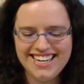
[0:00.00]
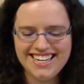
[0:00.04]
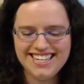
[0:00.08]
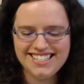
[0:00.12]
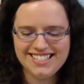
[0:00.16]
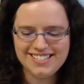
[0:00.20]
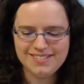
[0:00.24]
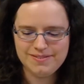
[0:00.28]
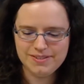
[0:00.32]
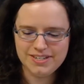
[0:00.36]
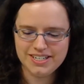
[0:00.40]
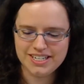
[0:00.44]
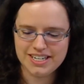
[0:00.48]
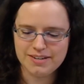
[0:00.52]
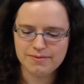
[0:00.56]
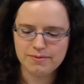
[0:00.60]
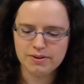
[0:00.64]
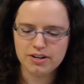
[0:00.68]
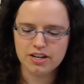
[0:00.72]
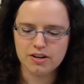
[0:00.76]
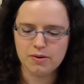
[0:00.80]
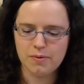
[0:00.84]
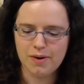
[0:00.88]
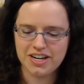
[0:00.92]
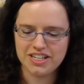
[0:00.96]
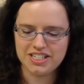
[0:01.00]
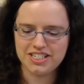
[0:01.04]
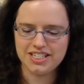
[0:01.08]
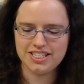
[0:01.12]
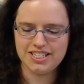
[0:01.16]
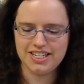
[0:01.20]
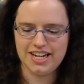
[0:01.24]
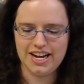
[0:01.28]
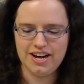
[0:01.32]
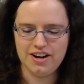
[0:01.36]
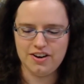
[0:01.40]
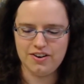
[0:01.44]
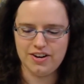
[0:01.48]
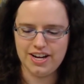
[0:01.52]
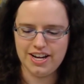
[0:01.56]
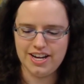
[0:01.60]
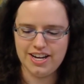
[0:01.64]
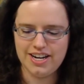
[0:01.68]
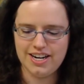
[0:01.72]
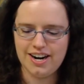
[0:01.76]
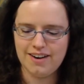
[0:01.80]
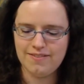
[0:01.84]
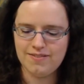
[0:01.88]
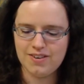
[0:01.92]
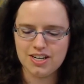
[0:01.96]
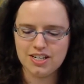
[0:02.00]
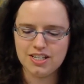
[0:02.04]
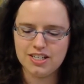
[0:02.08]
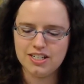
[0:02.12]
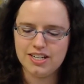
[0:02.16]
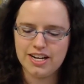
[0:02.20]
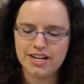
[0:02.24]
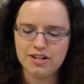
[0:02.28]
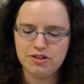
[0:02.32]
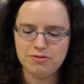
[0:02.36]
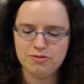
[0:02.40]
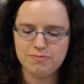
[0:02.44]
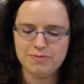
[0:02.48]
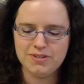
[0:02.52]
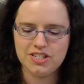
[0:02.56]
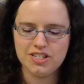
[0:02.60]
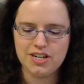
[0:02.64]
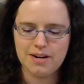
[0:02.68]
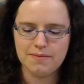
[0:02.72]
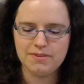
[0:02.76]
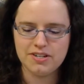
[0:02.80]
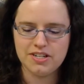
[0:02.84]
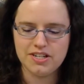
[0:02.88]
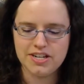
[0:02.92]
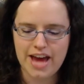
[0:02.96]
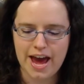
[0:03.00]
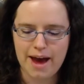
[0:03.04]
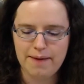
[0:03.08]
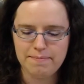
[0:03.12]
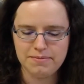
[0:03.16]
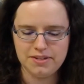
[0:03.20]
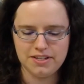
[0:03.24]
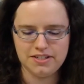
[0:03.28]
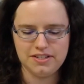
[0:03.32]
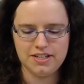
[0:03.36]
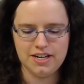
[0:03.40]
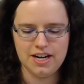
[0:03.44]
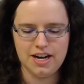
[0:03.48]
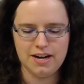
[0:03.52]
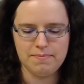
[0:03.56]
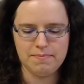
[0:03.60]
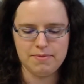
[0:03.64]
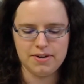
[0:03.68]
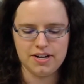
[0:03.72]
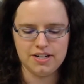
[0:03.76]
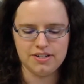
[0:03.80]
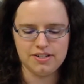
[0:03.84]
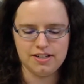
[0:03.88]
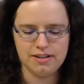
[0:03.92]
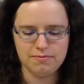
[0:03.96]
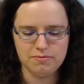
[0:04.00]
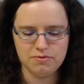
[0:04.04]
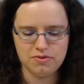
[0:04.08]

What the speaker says: So we're gonna watch this now, and I'm not gonna take too much time to yap this time because I'm